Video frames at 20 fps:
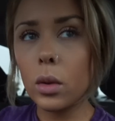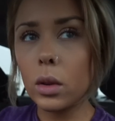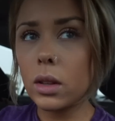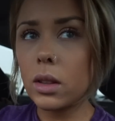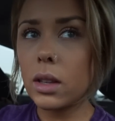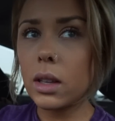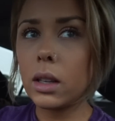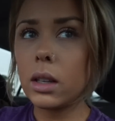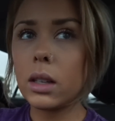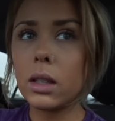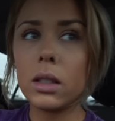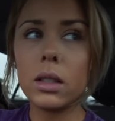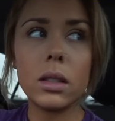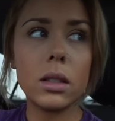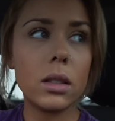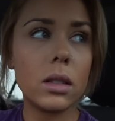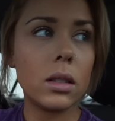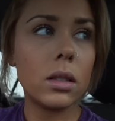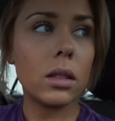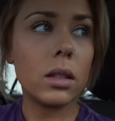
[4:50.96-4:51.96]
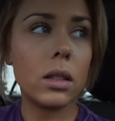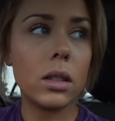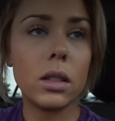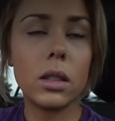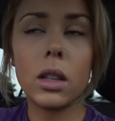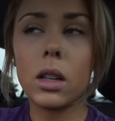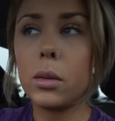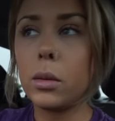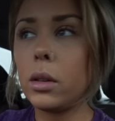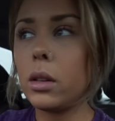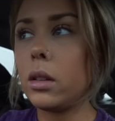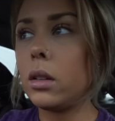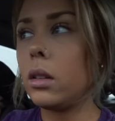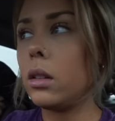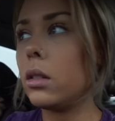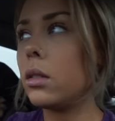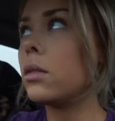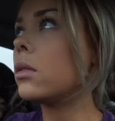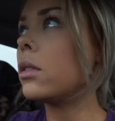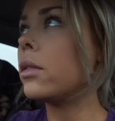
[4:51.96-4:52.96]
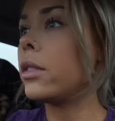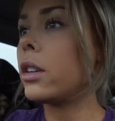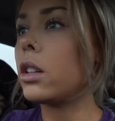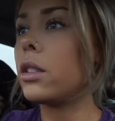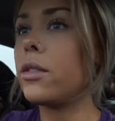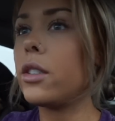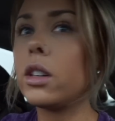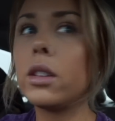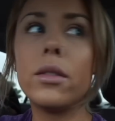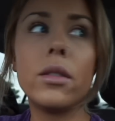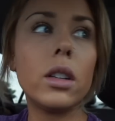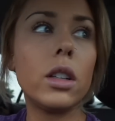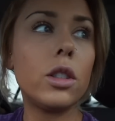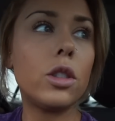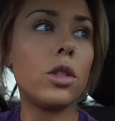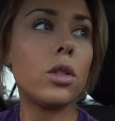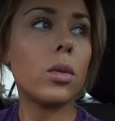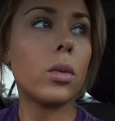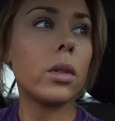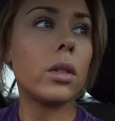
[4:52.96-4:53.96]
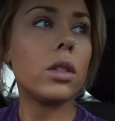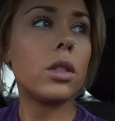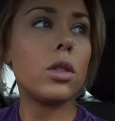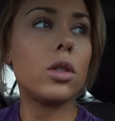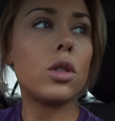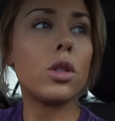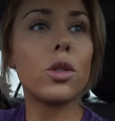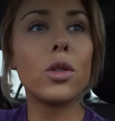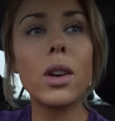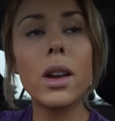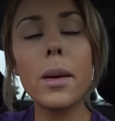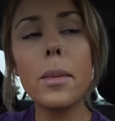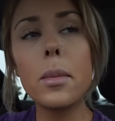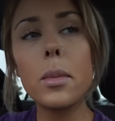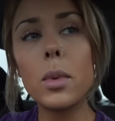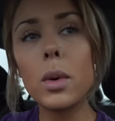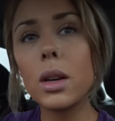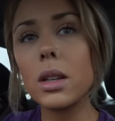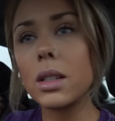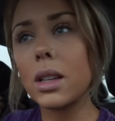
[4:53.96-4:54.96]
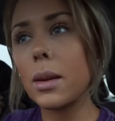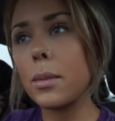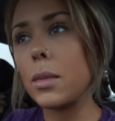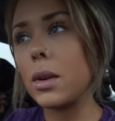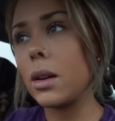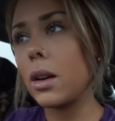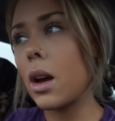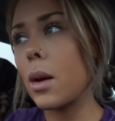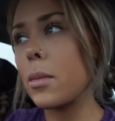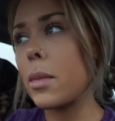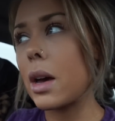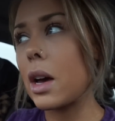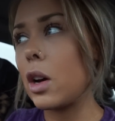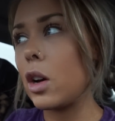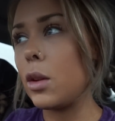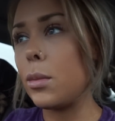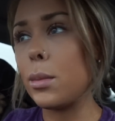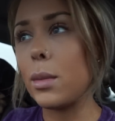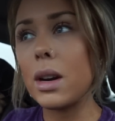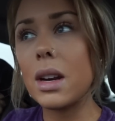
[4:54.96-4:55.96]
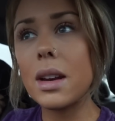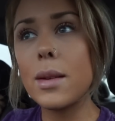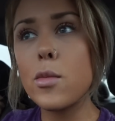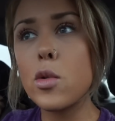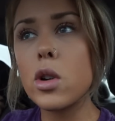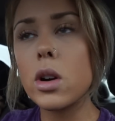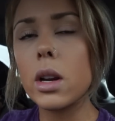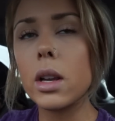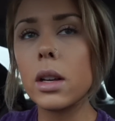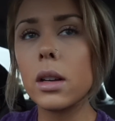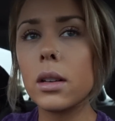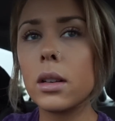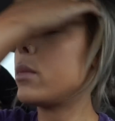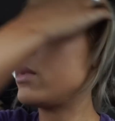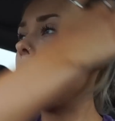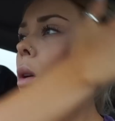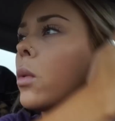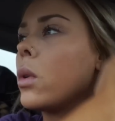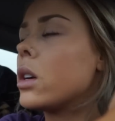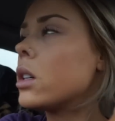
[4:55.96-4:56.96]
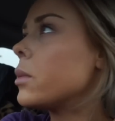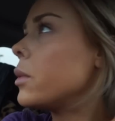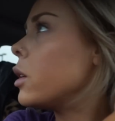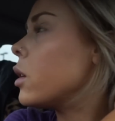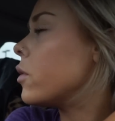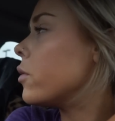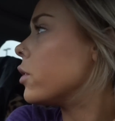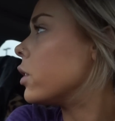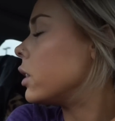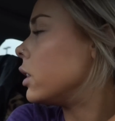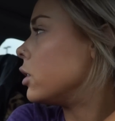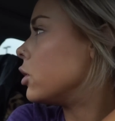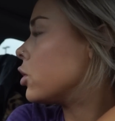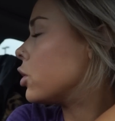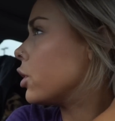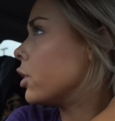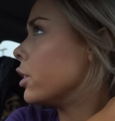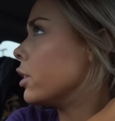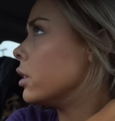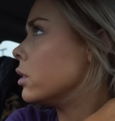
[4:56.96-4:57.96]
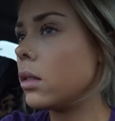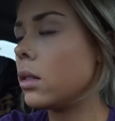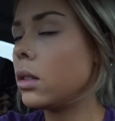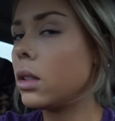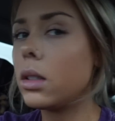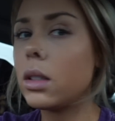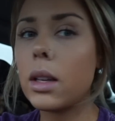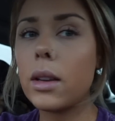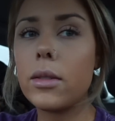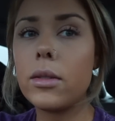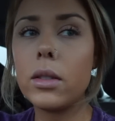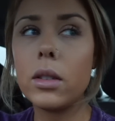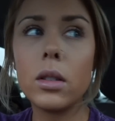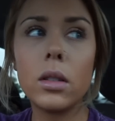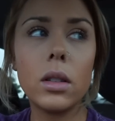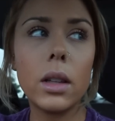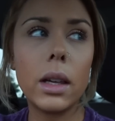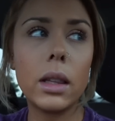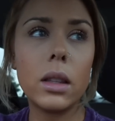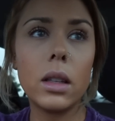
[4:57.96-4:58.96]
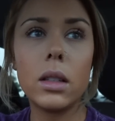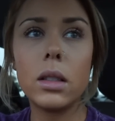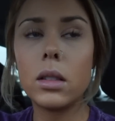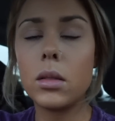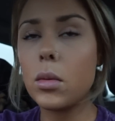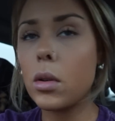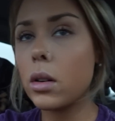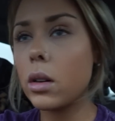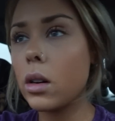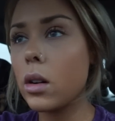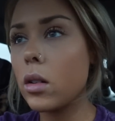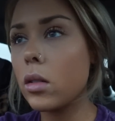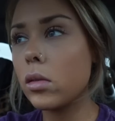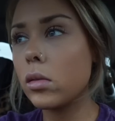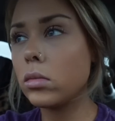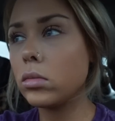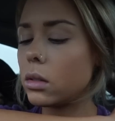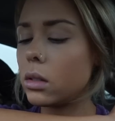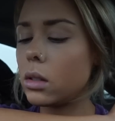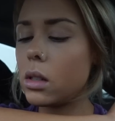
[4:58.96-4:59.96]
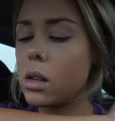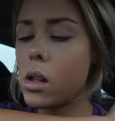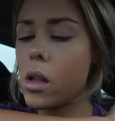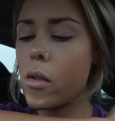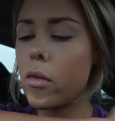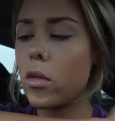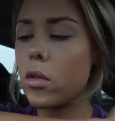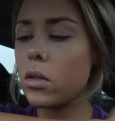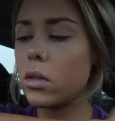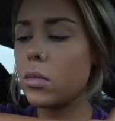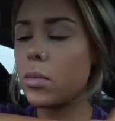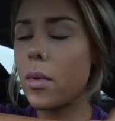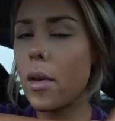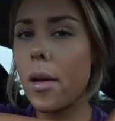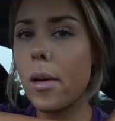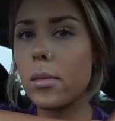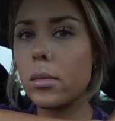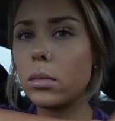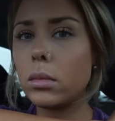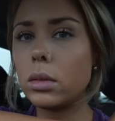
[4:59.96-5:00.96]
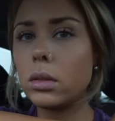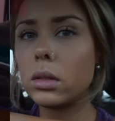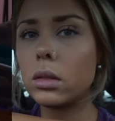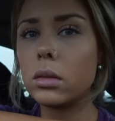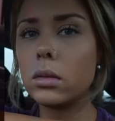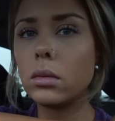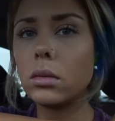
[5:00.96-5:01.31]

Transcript: Only thing is It's gonna be a very, very, very short trip because I'm gonna come back on Monday morning, but I wanted to be home for Easter unless I feel like this tomorrow. Oh, I have goosebumps.